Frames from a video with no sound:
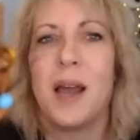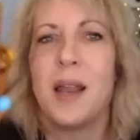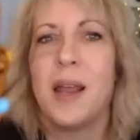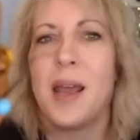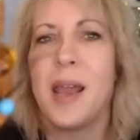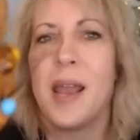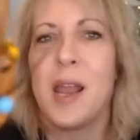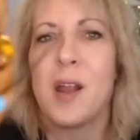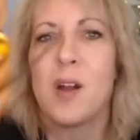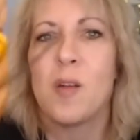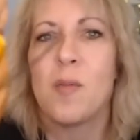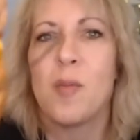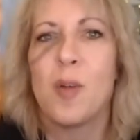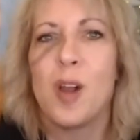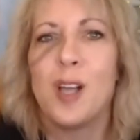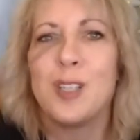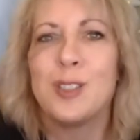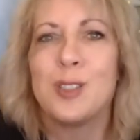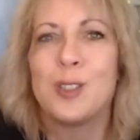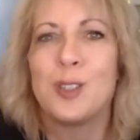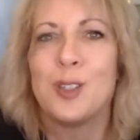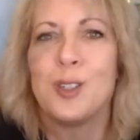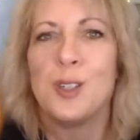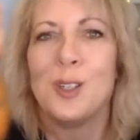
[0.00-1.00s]
of
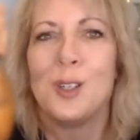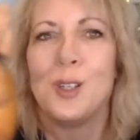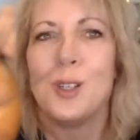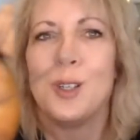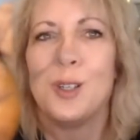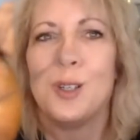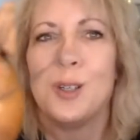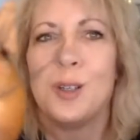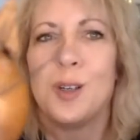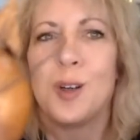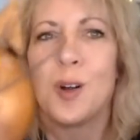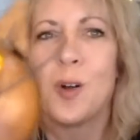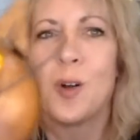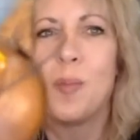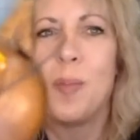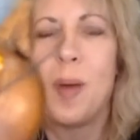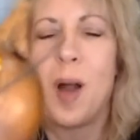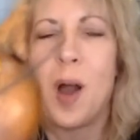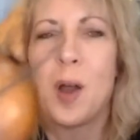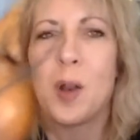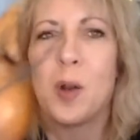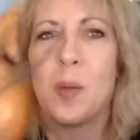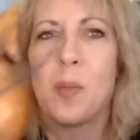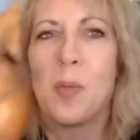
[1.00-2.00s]
hairbrush or
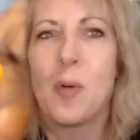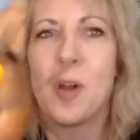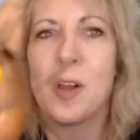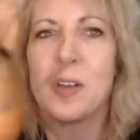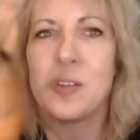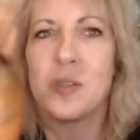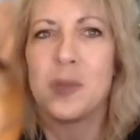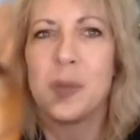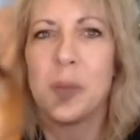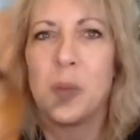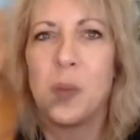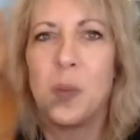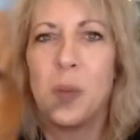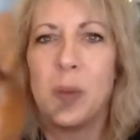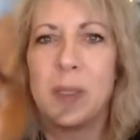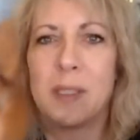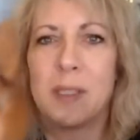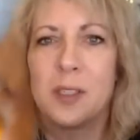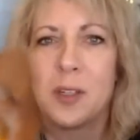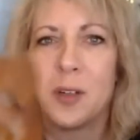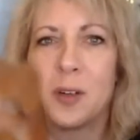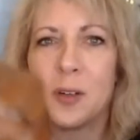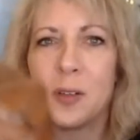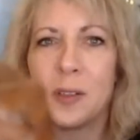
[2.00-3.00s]
bottle brush
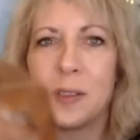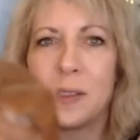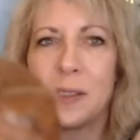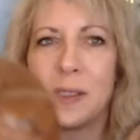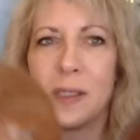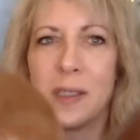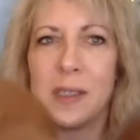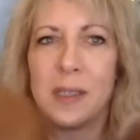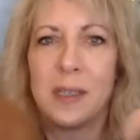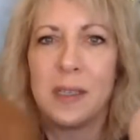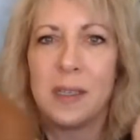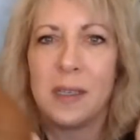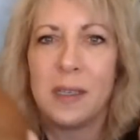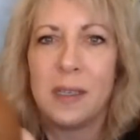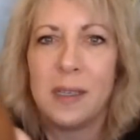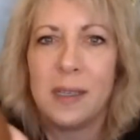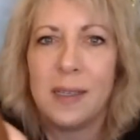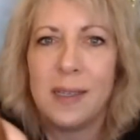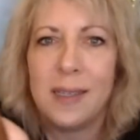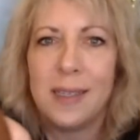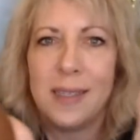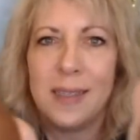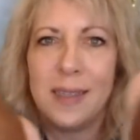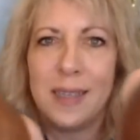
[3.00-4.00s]
whiskers.
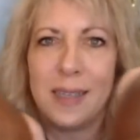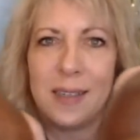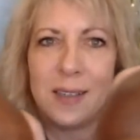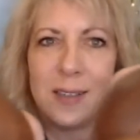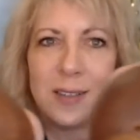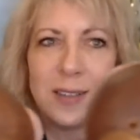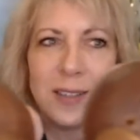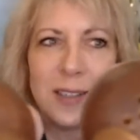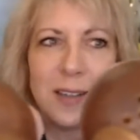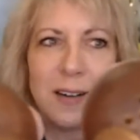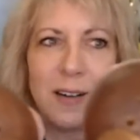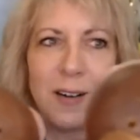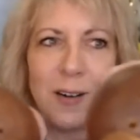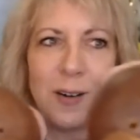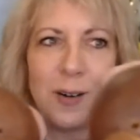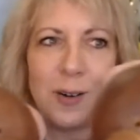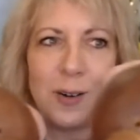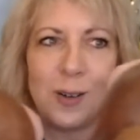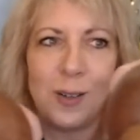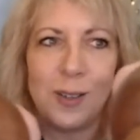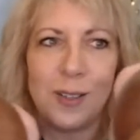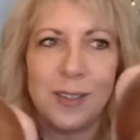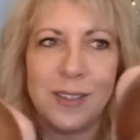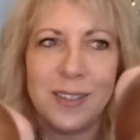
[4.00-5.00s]
There's the
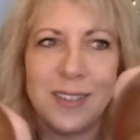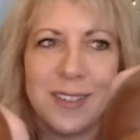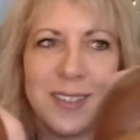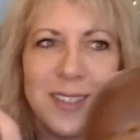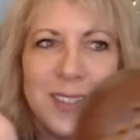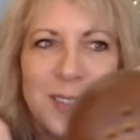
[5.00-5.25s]
holes.